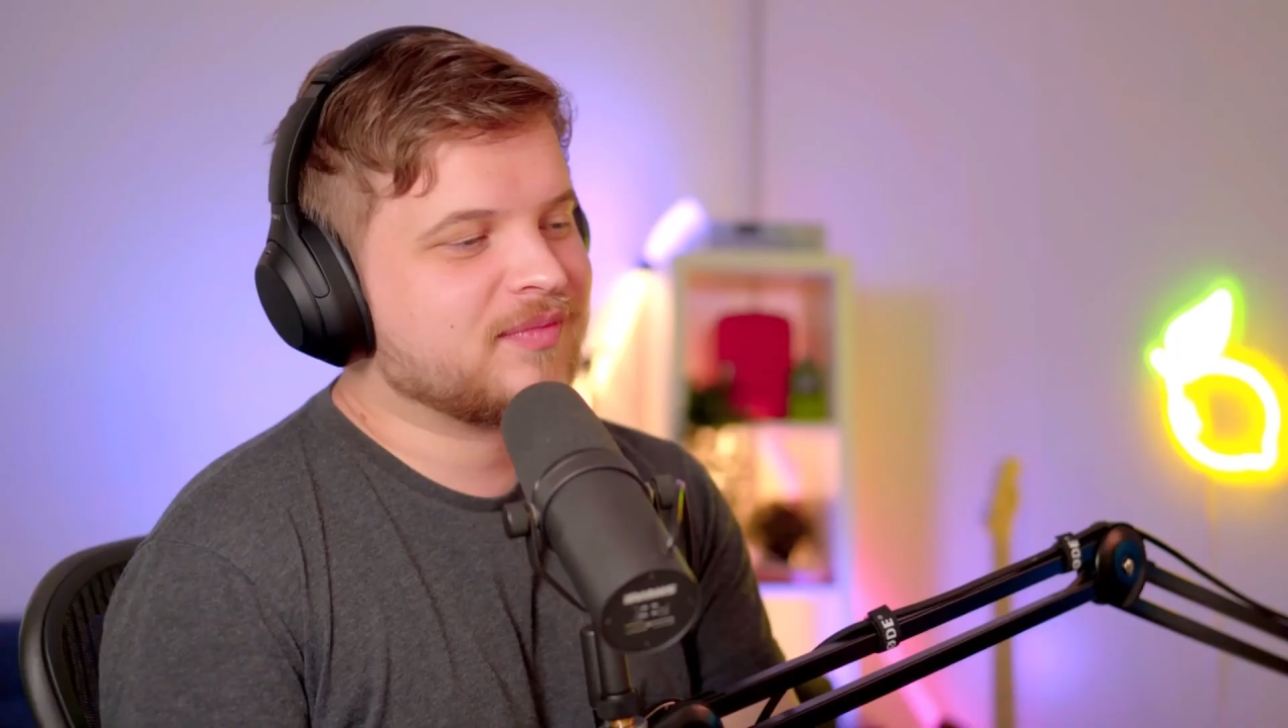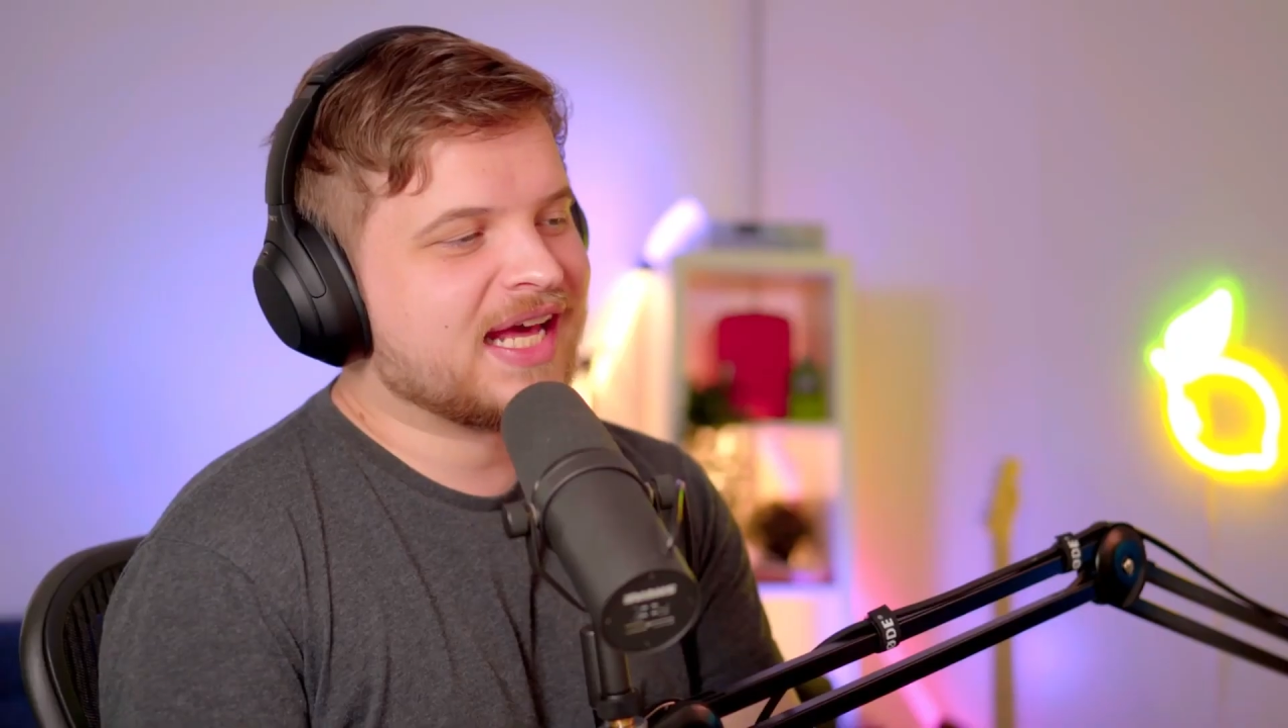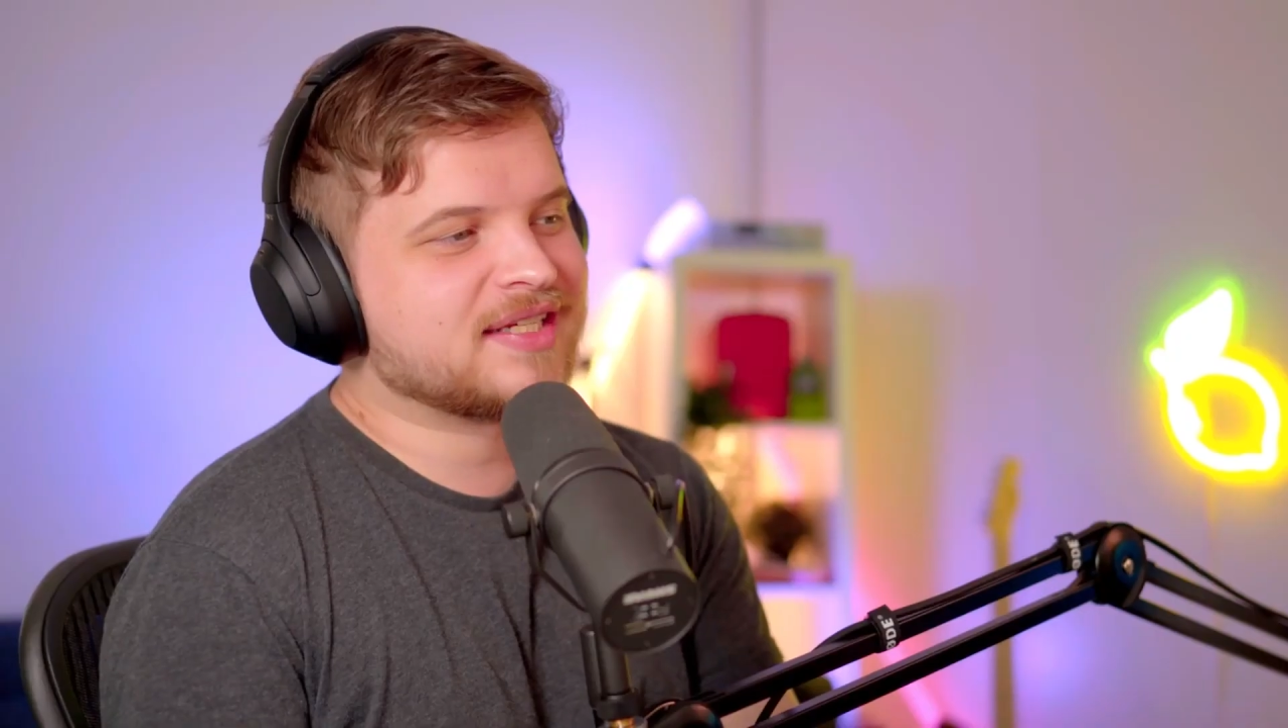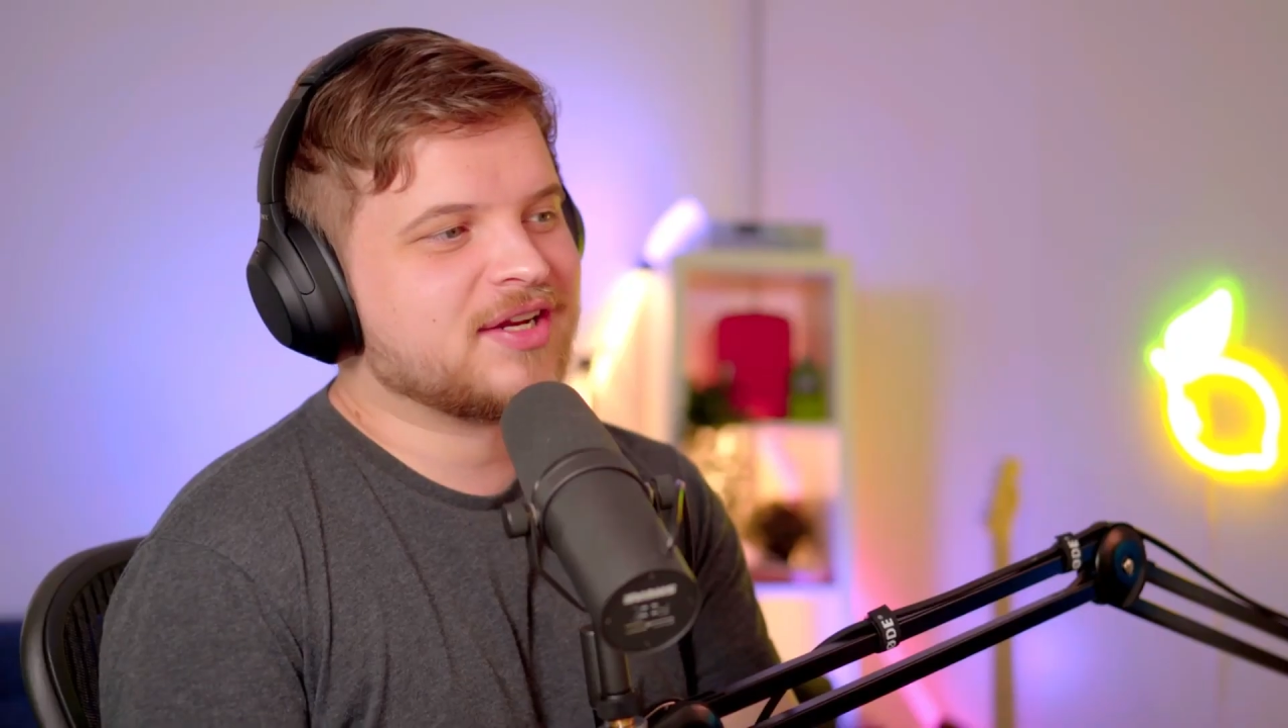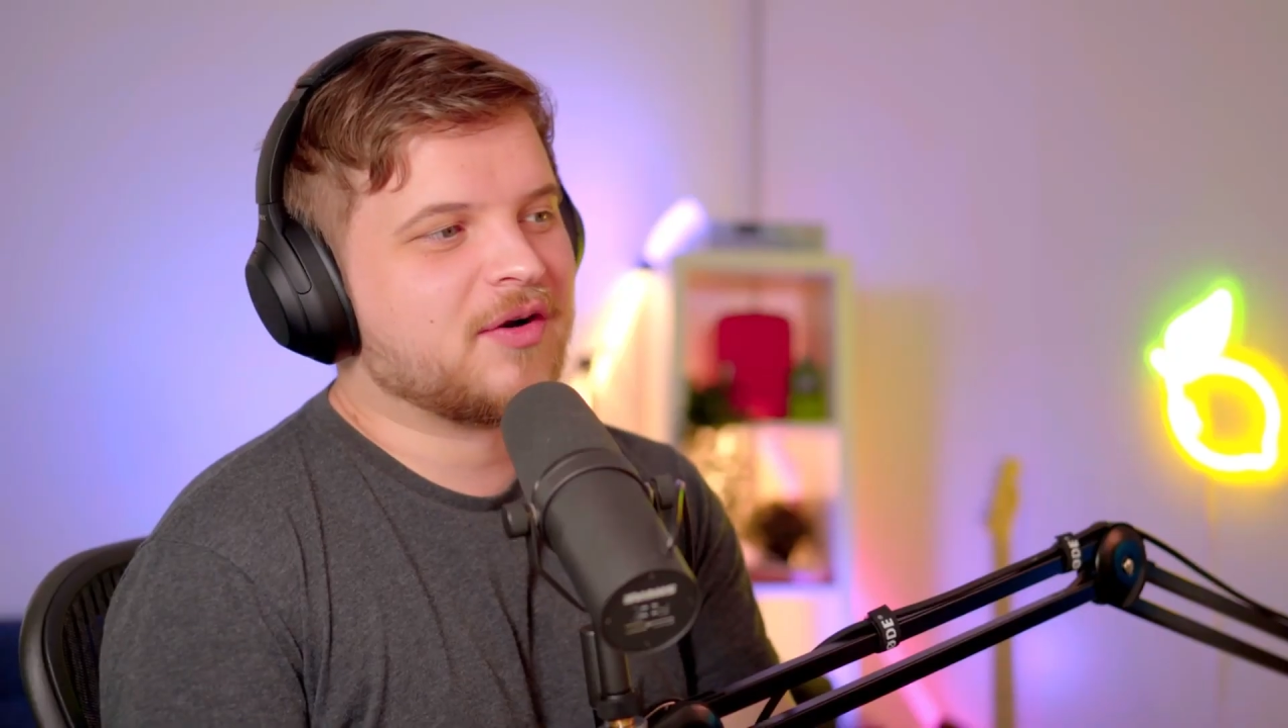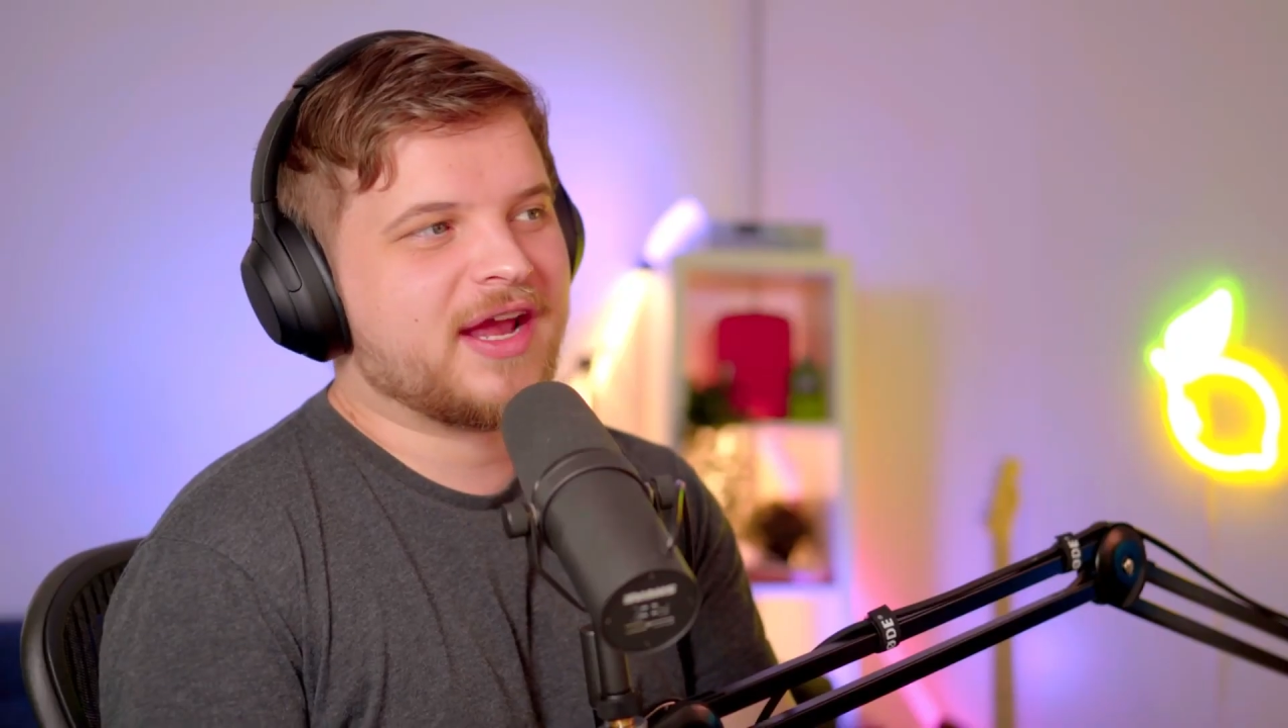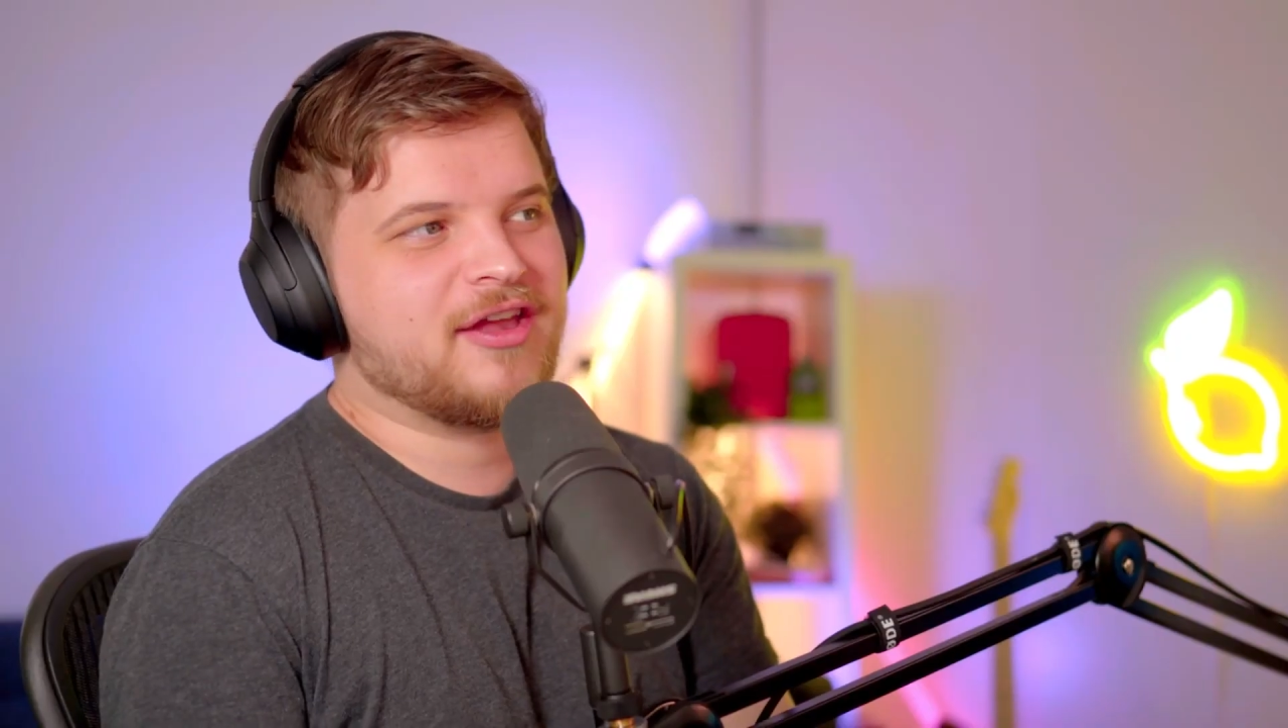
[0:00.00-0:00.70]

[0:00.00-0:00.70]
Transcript: that's not where